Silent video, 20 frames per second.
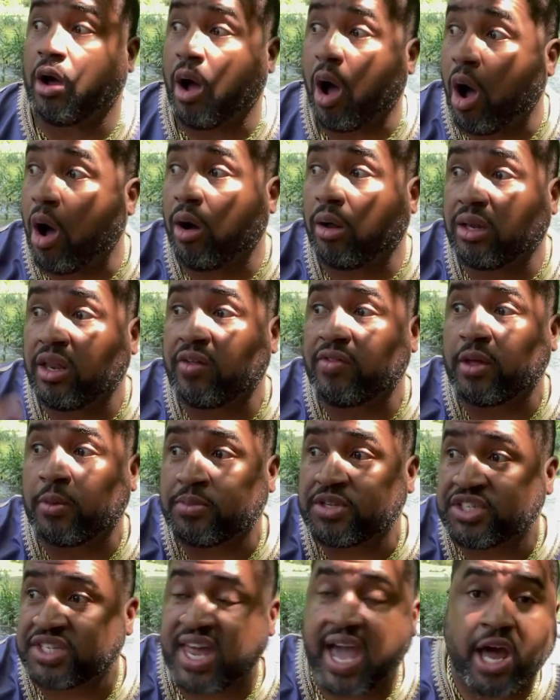All of the
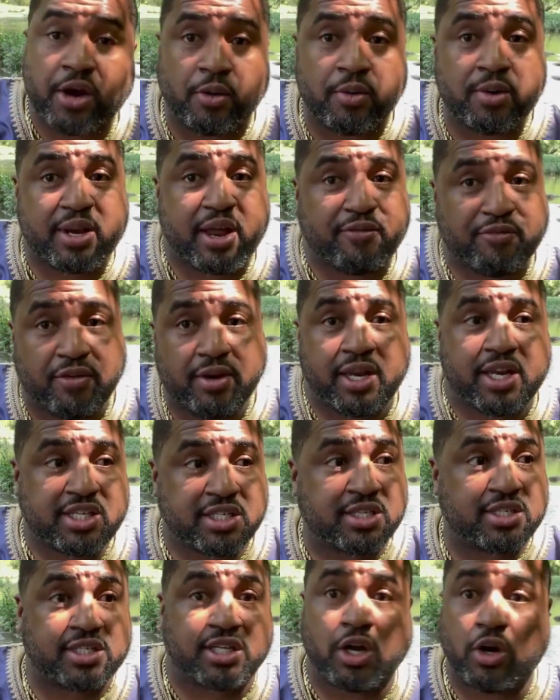Saturn
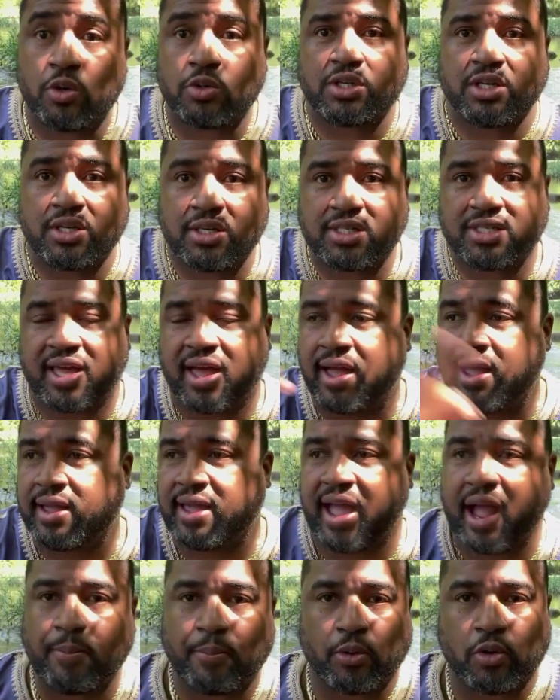definitions go to the sign
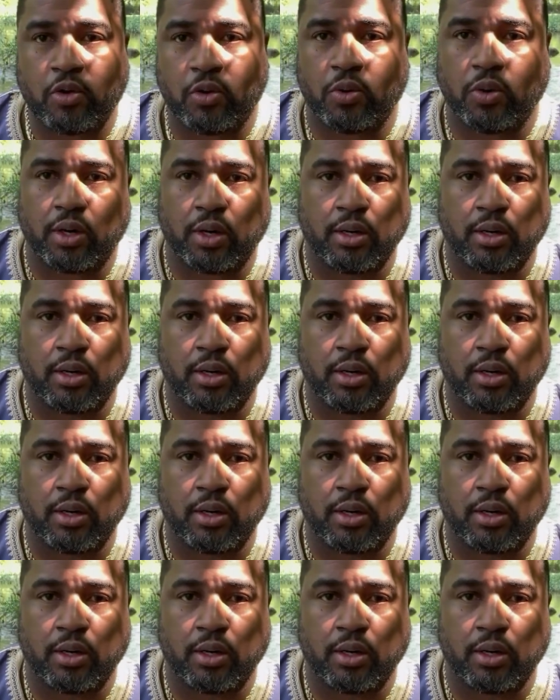Capricorn.